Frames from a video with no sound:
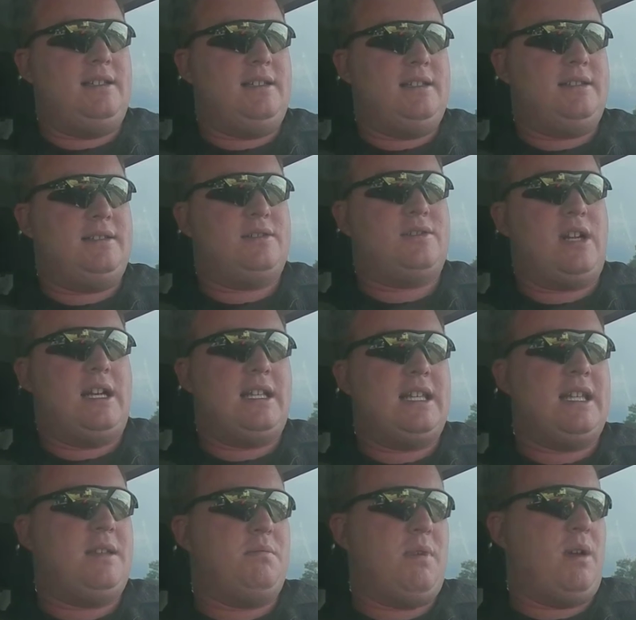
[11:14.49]
is try to
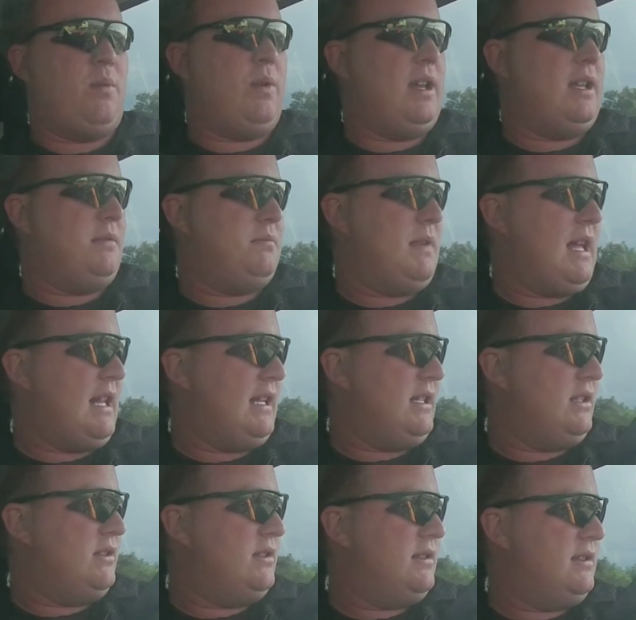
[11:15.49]
keep my weight
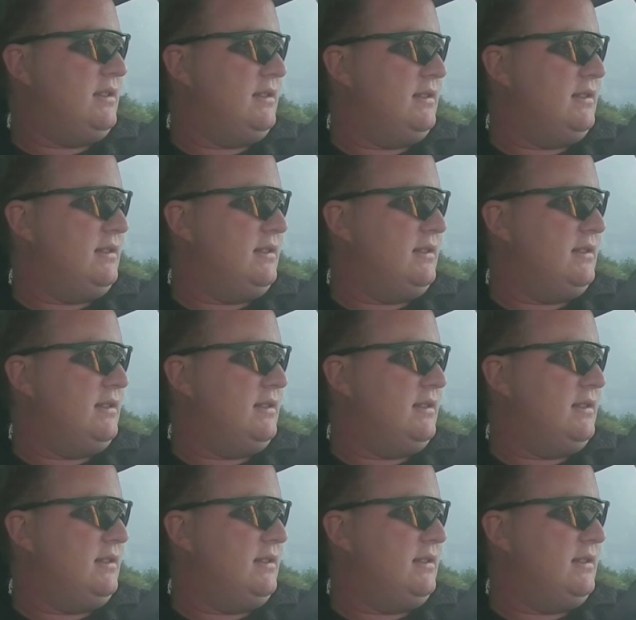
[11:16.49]
managed,